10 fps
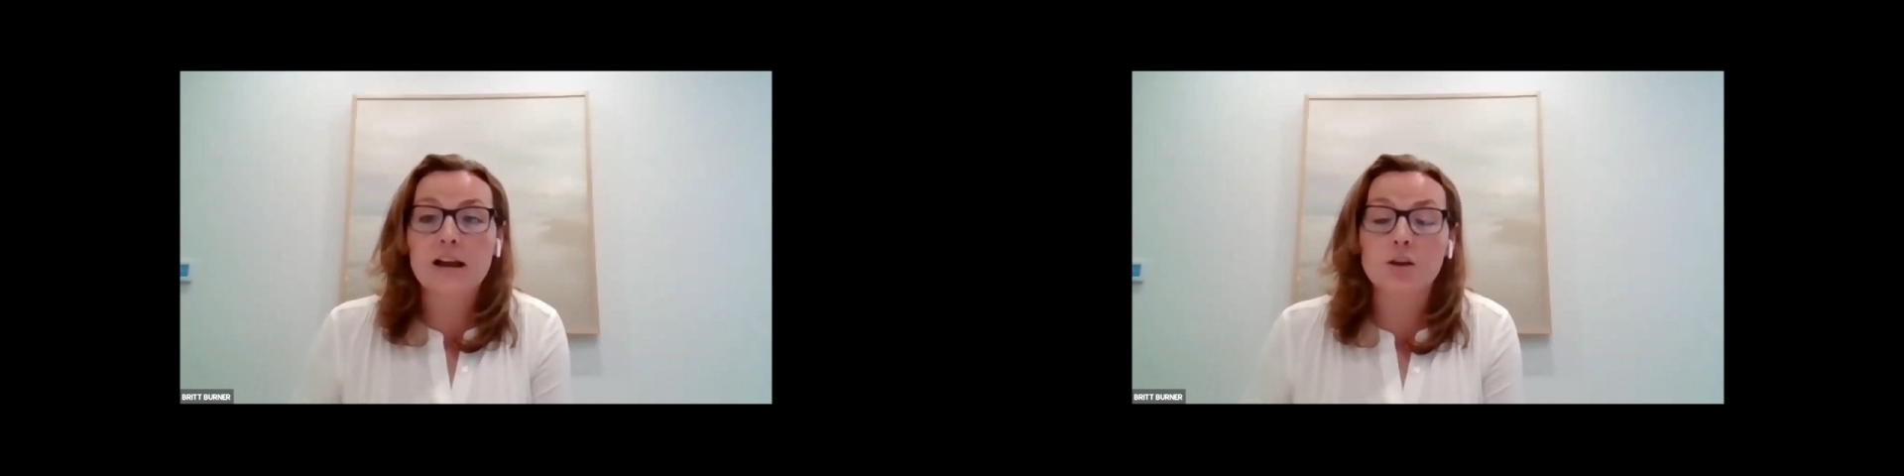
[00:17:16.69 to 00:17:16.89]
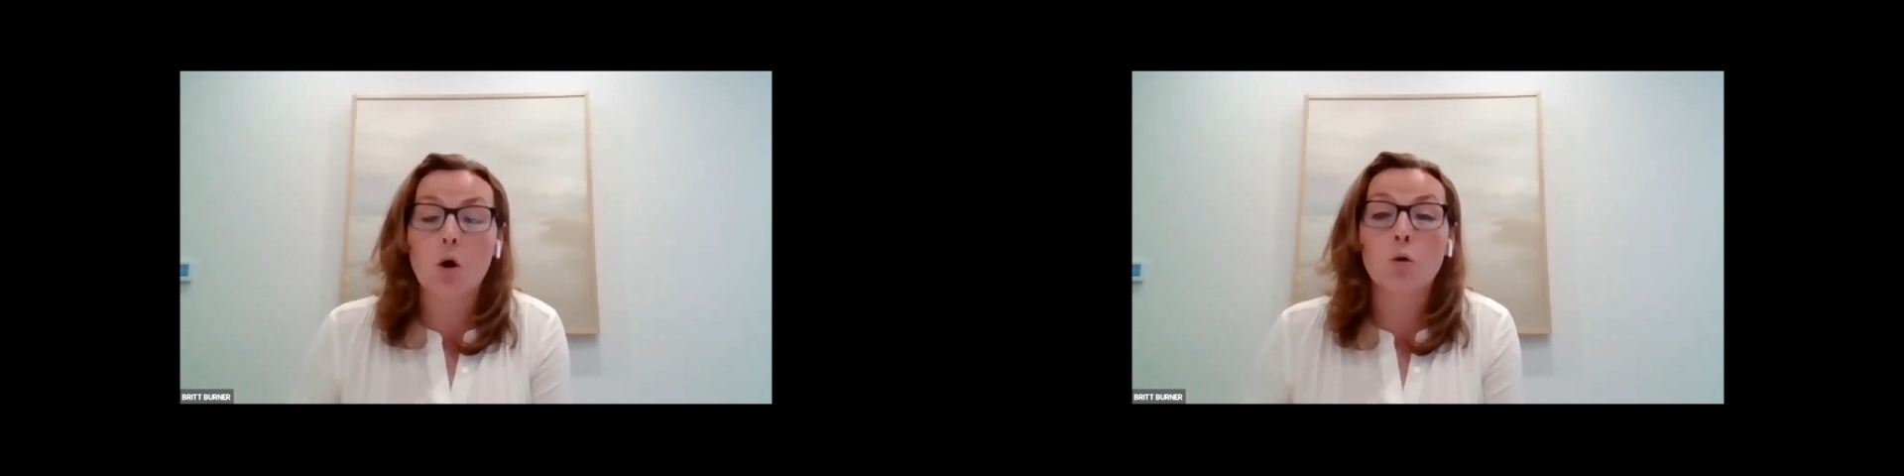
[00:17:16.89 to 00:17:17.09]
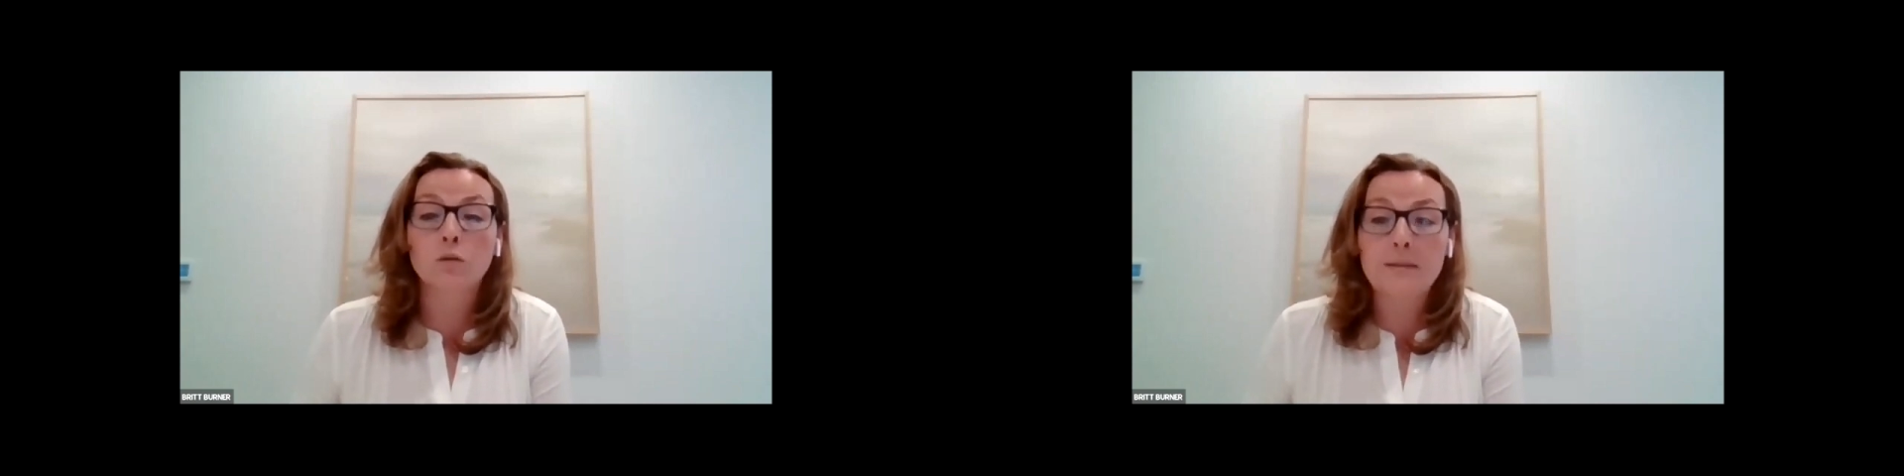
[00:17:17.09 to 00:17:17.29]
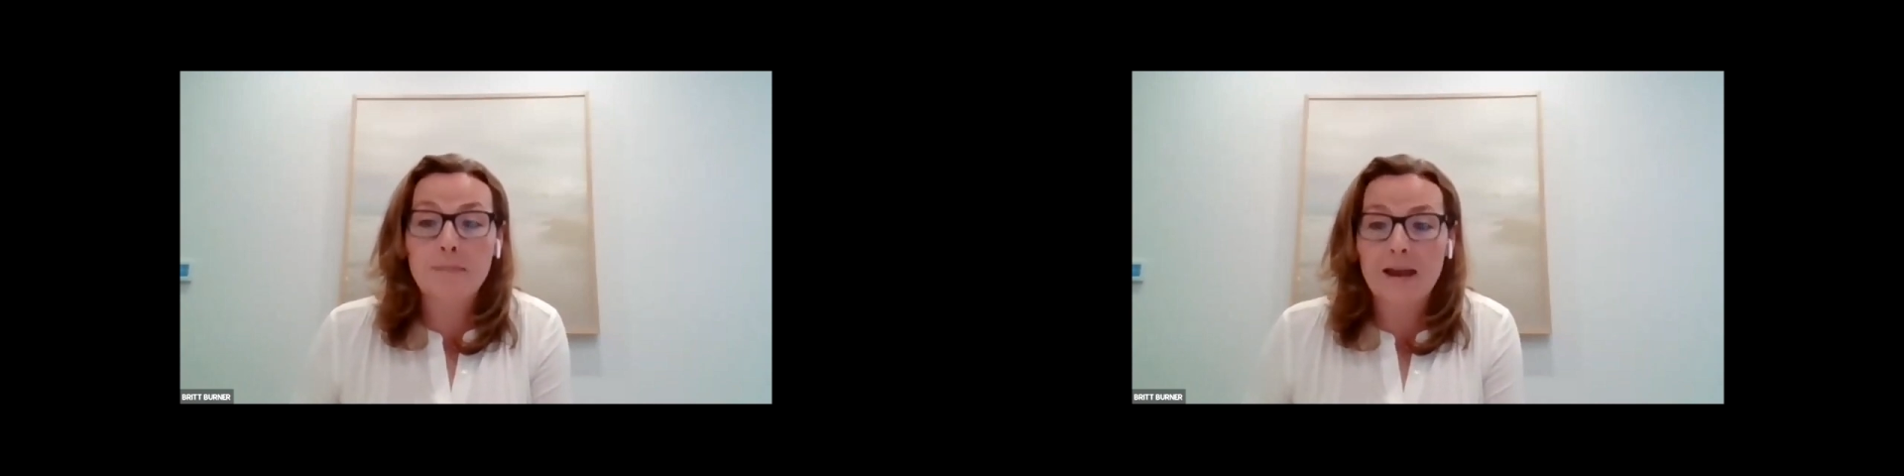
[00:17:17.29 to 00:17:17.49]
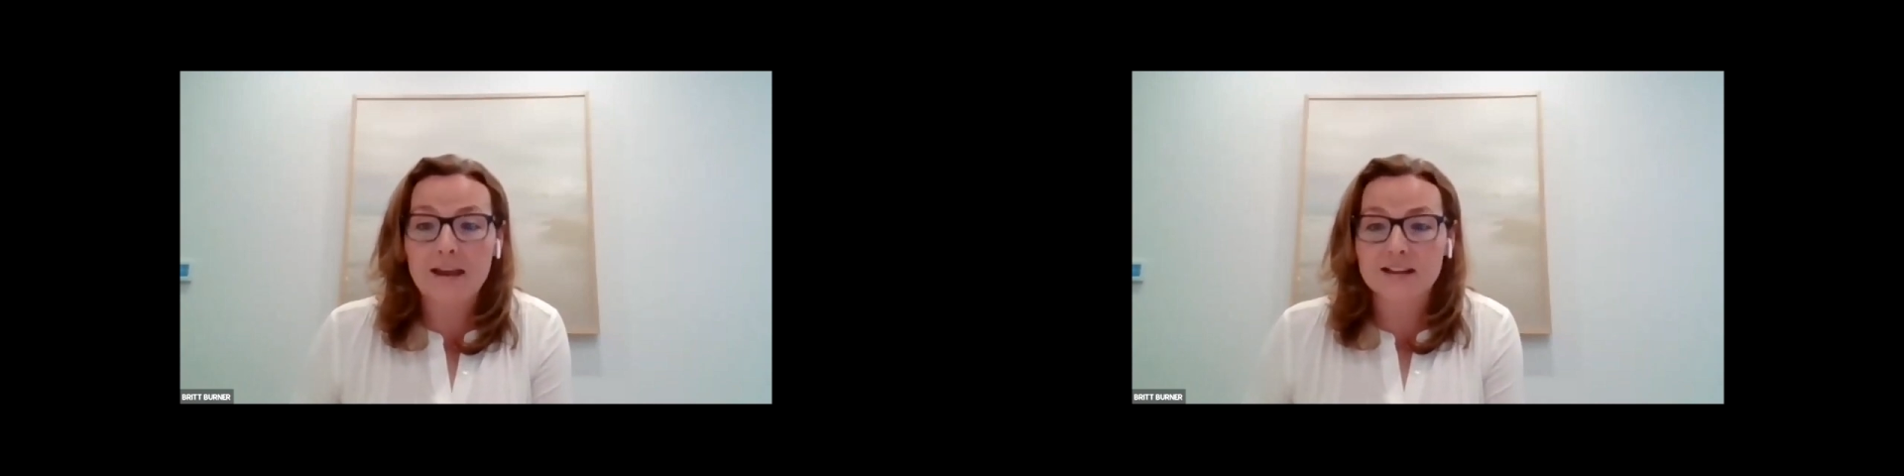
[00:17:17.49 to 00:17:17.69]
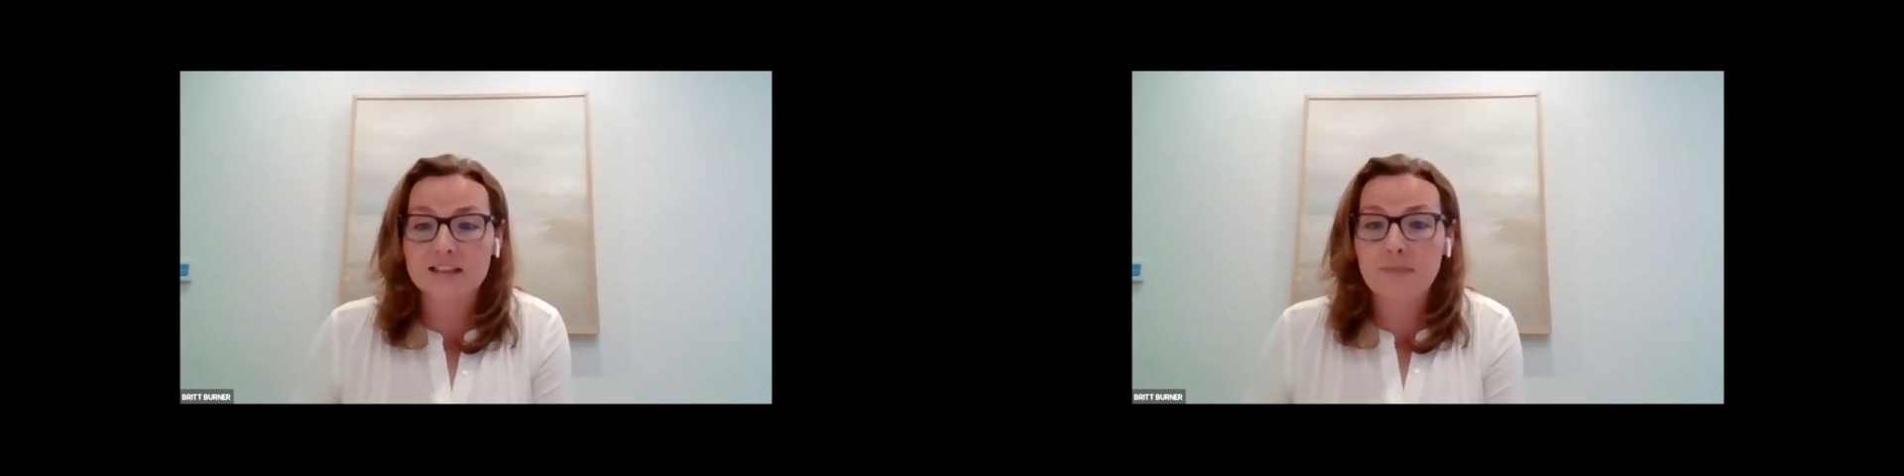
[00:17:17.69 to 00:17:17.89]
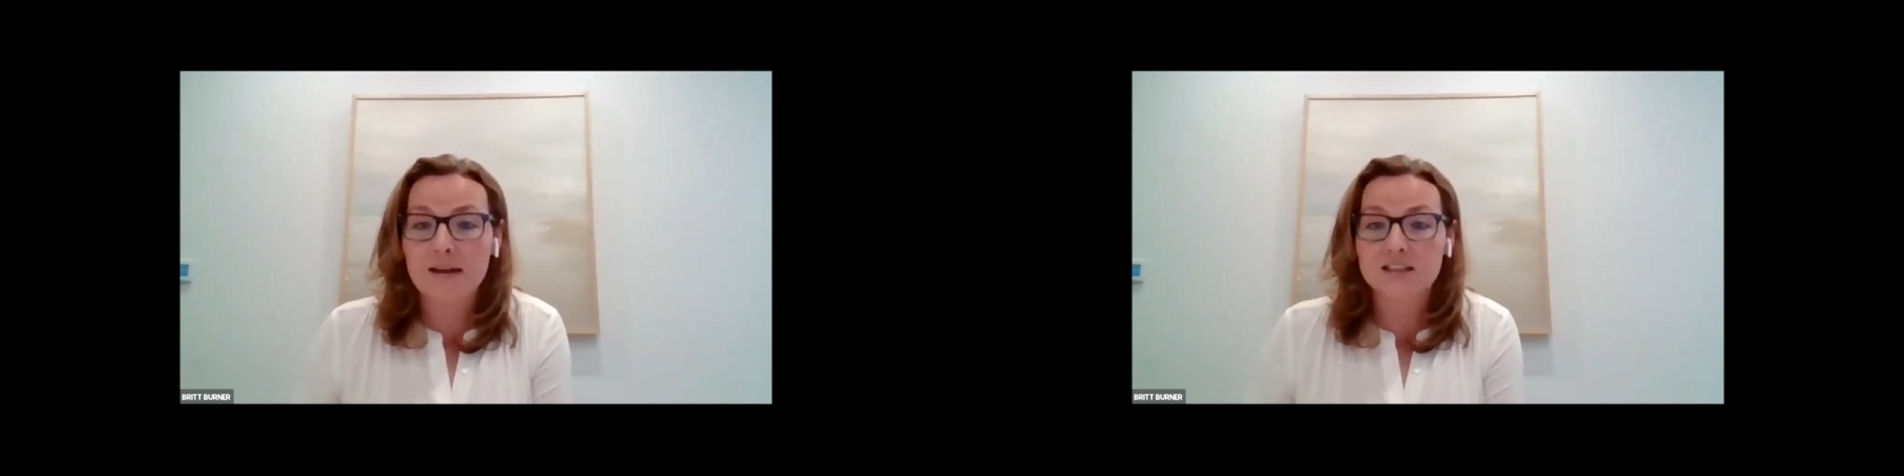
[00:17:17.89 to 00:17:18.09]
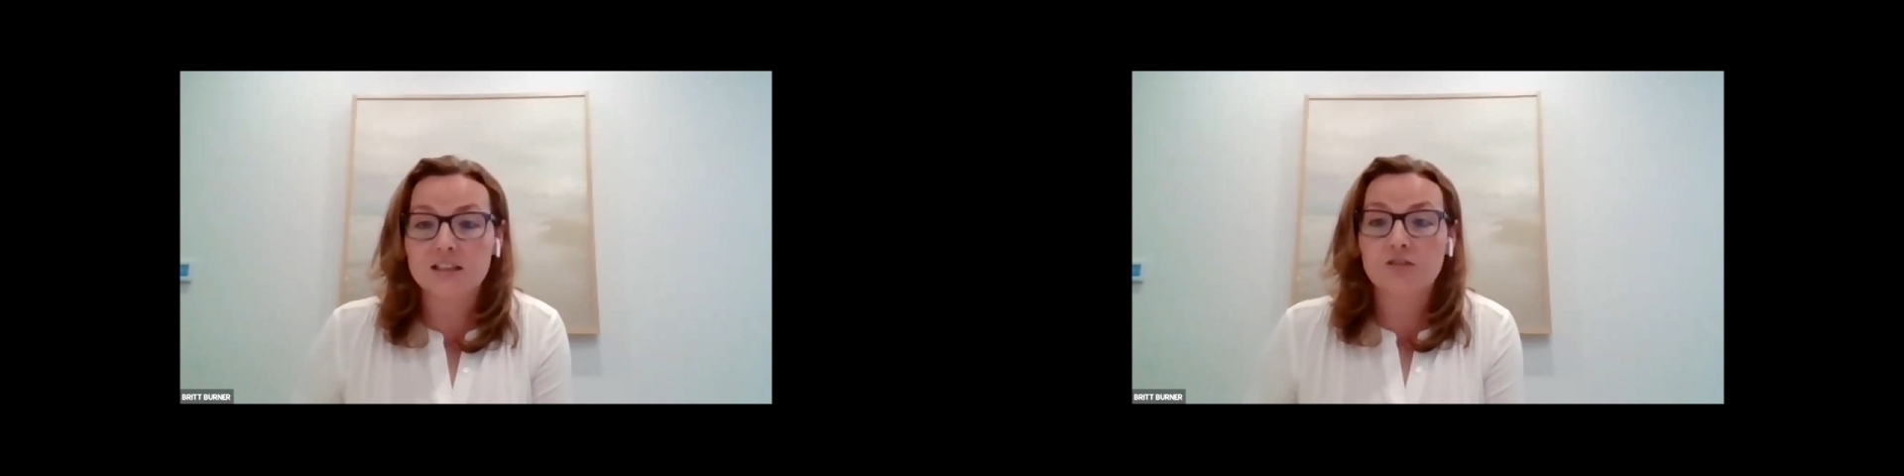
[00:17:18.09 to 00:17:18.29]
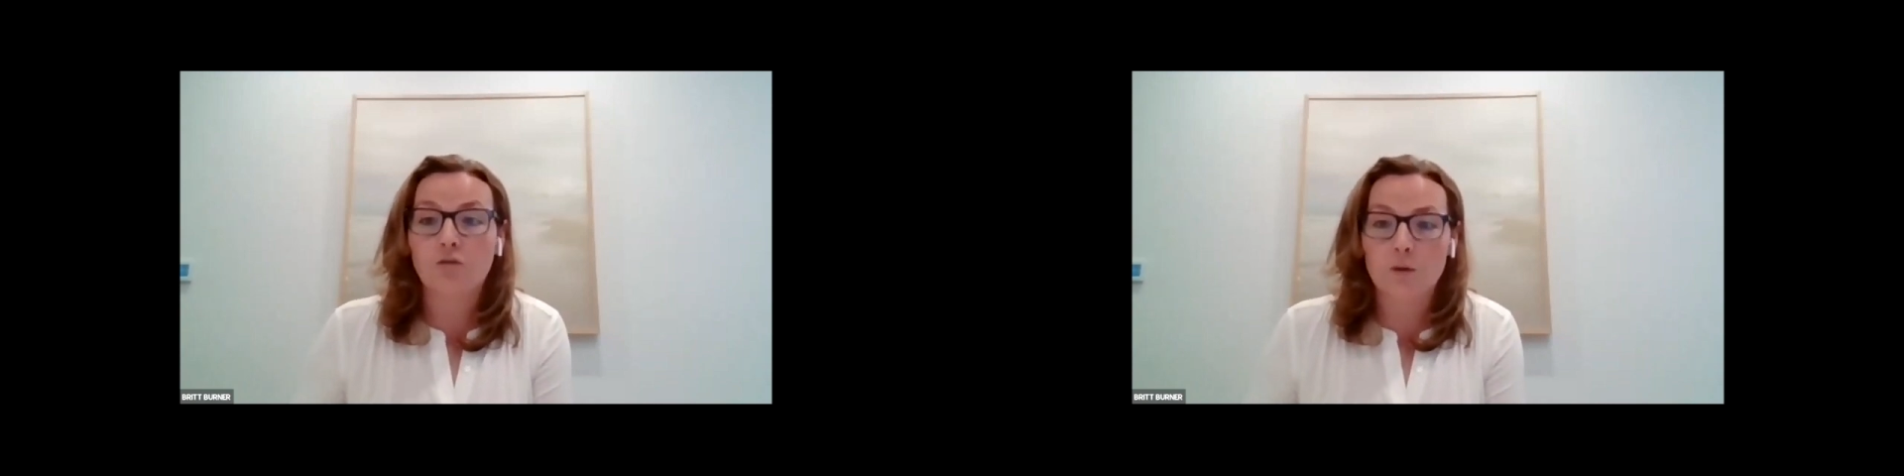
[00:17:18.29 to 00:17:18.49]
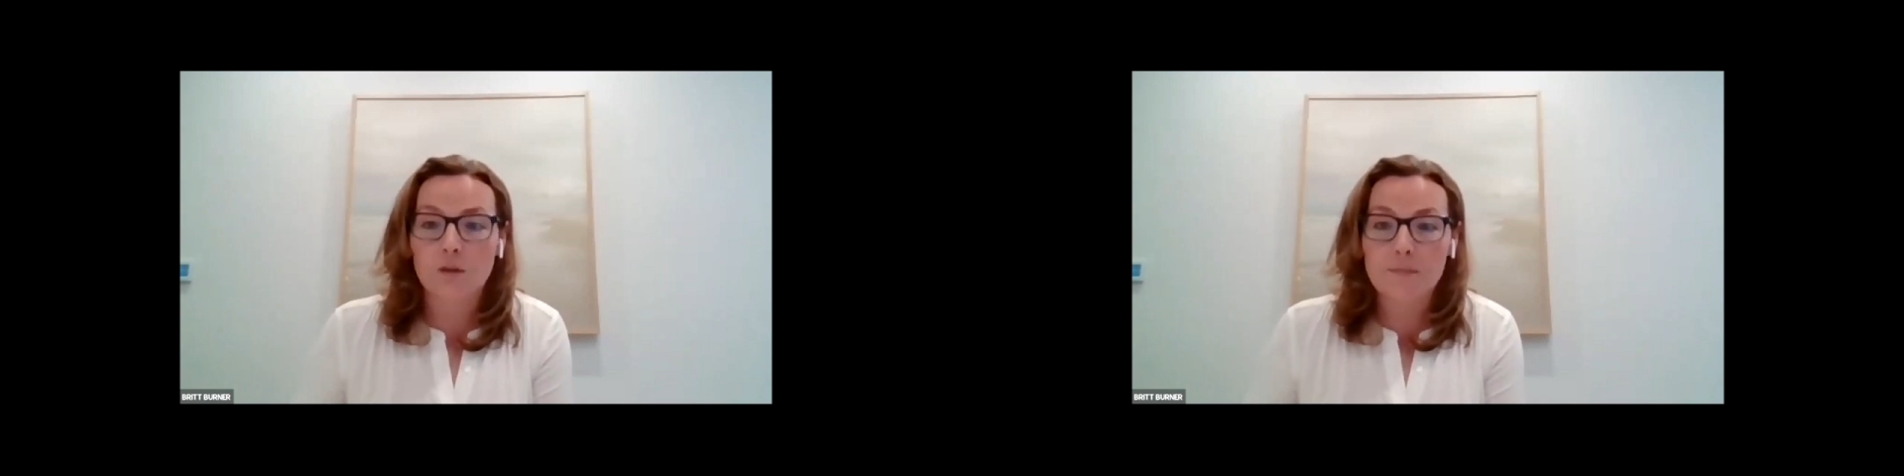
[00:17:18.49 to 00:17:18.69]
such as only paying
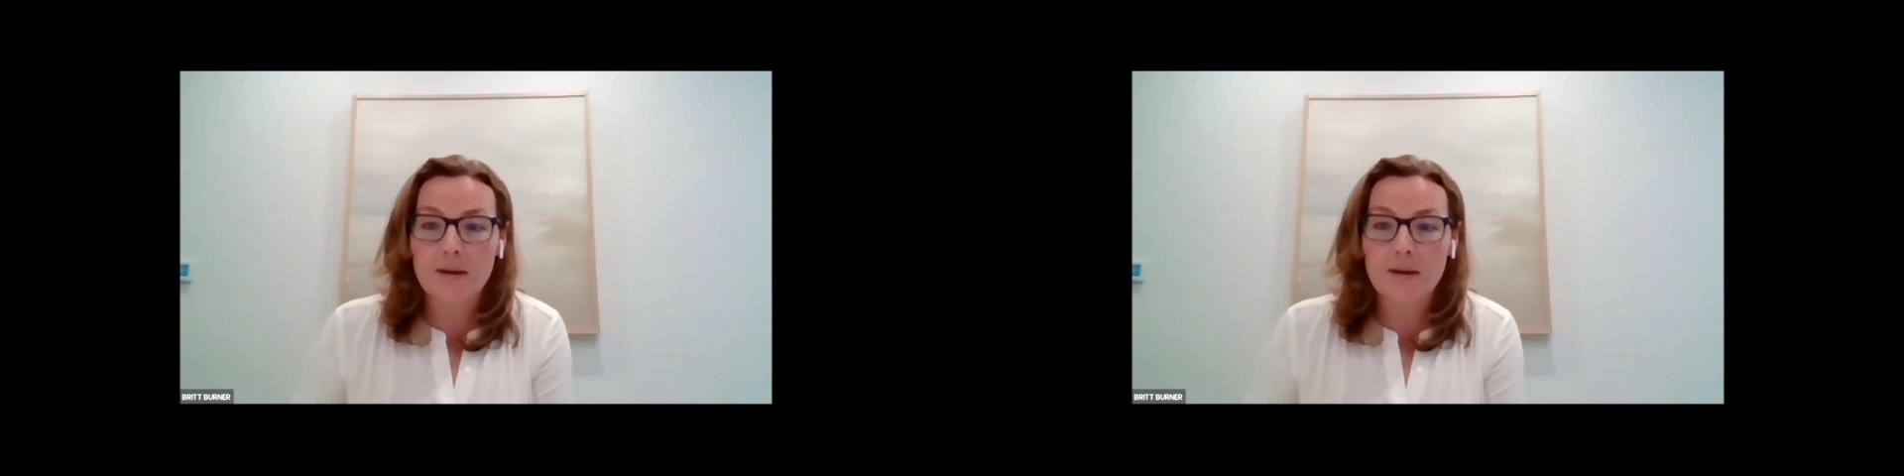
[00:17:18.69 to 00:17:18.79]
expenses